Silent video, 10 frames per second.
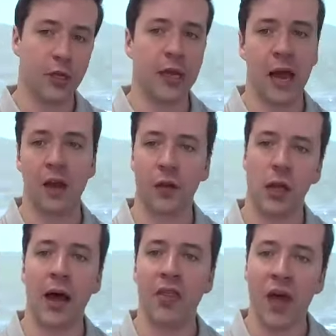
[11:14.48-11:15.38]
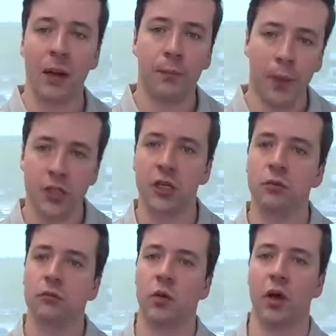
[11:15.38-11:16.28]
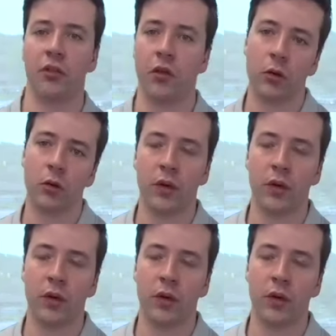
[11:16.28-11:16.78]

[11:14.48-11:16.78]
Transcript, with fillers: you kind of align that budget with your